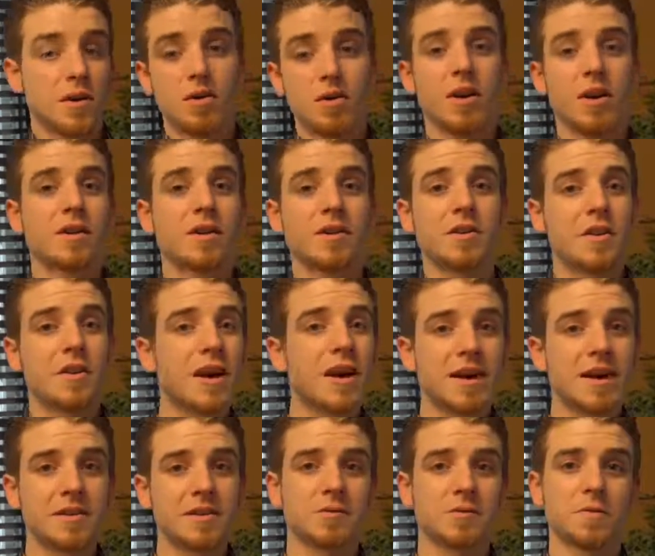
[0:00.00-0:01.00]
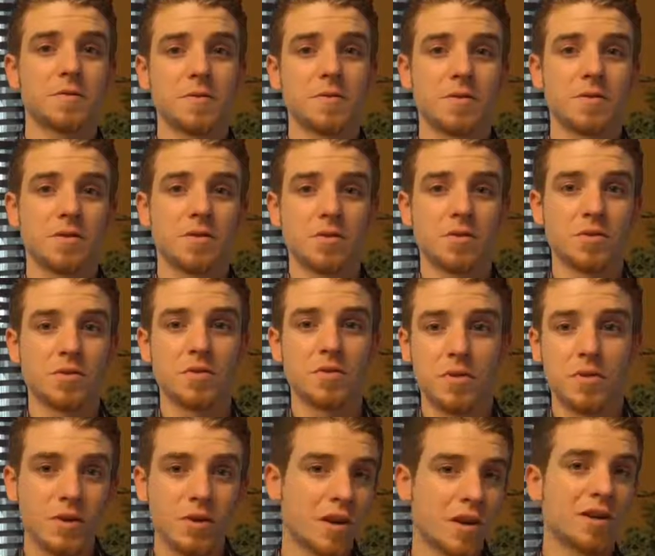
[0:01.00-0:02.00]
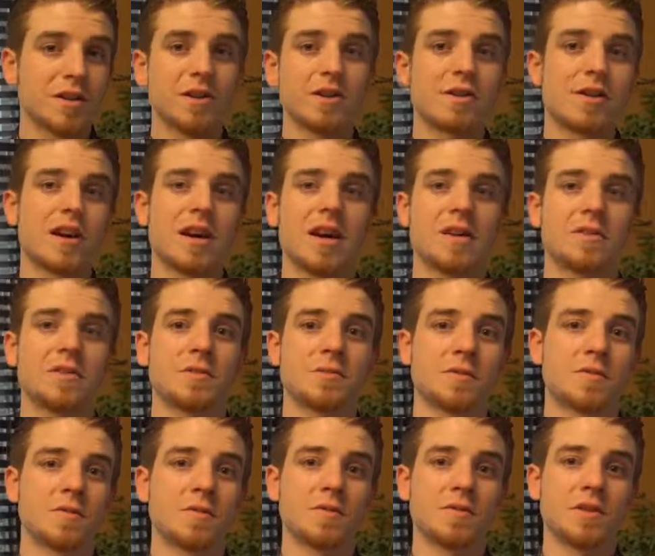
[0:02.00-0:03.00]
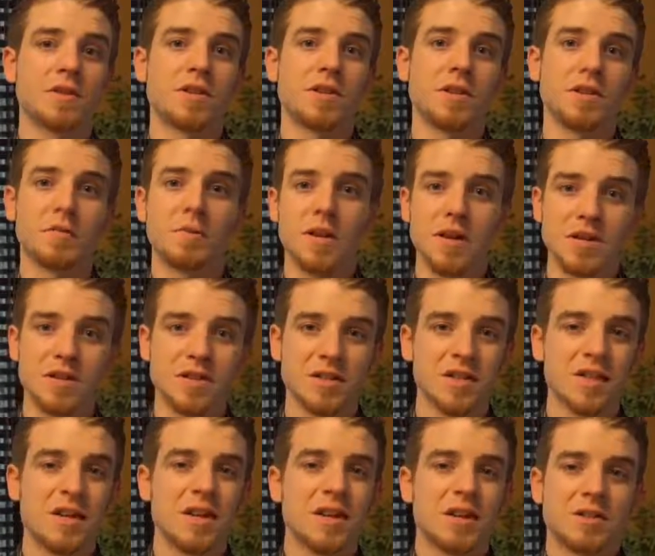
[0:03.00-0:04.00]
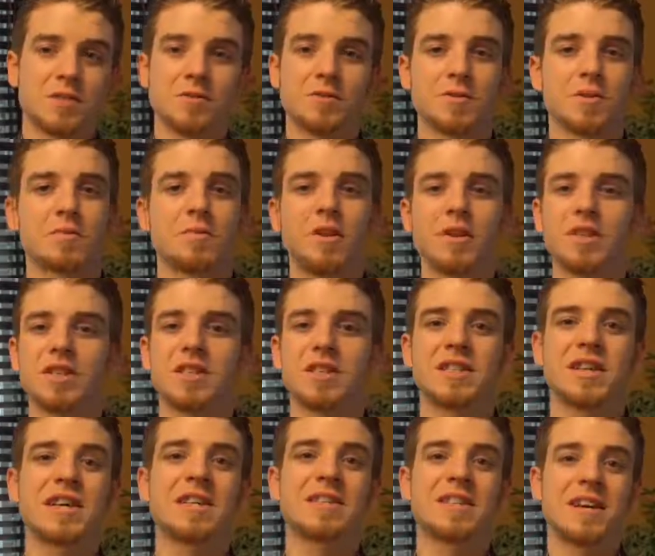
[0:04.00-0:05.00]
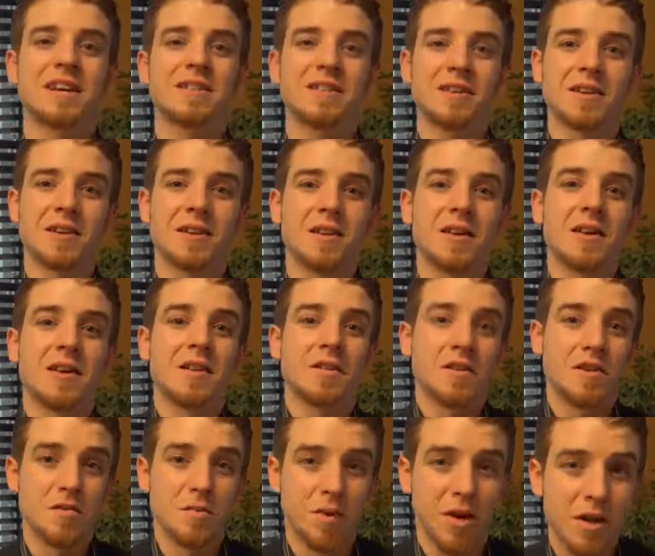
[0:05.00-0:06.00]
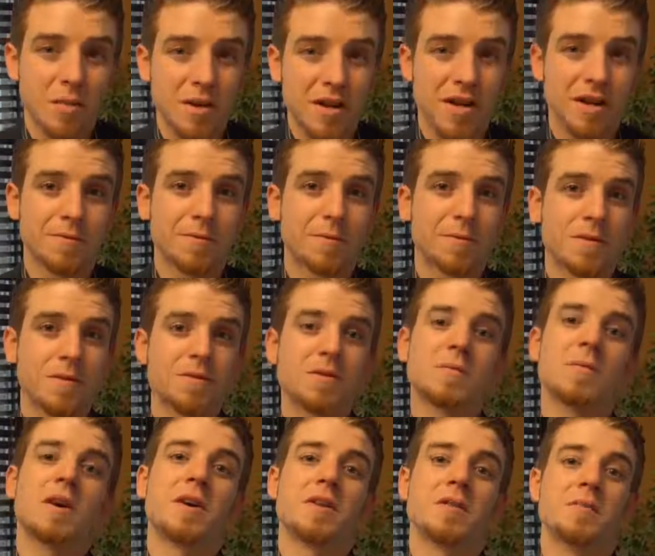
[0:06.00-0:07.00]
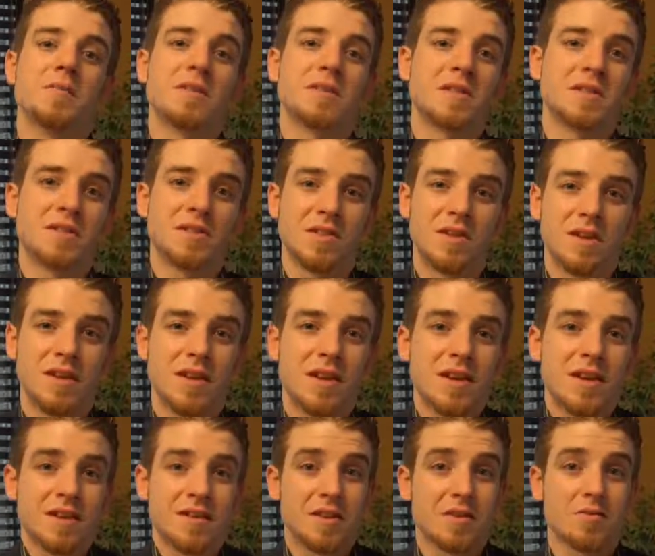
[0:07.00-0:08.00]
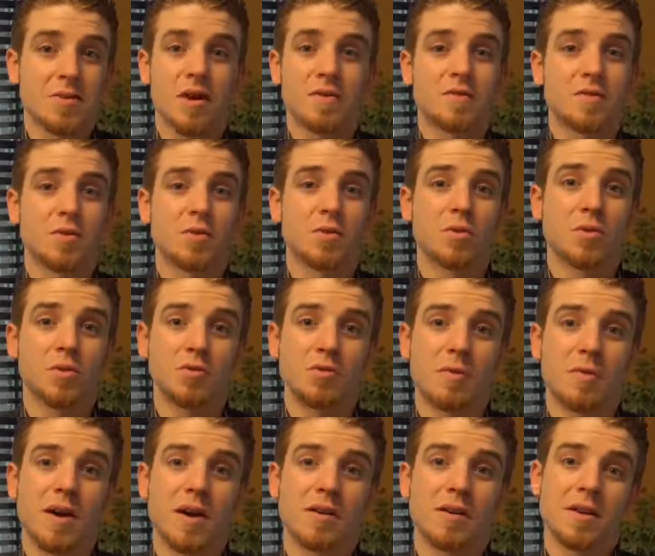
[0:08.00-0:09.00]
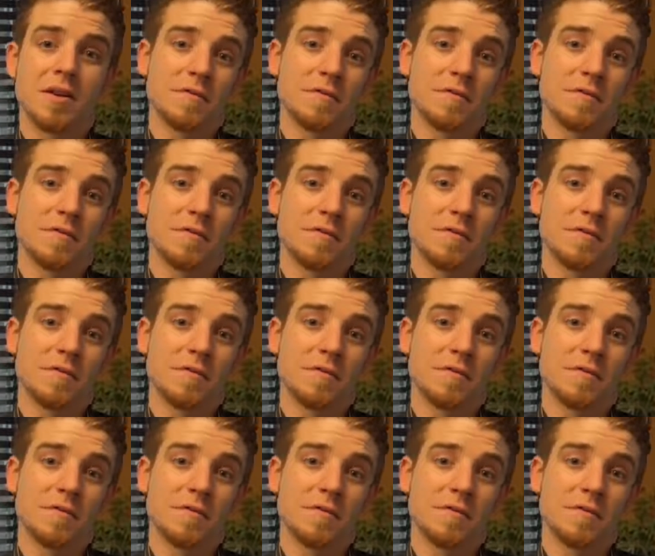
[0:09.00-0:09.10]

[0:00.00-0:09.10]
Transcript: Oh, I didn't know I had these reviews on Google. Oh, I didn't know I had these reviews on Yellow Pages. So there's a bunch of sites out there that you probably have reviews about your business on that you have no clue about.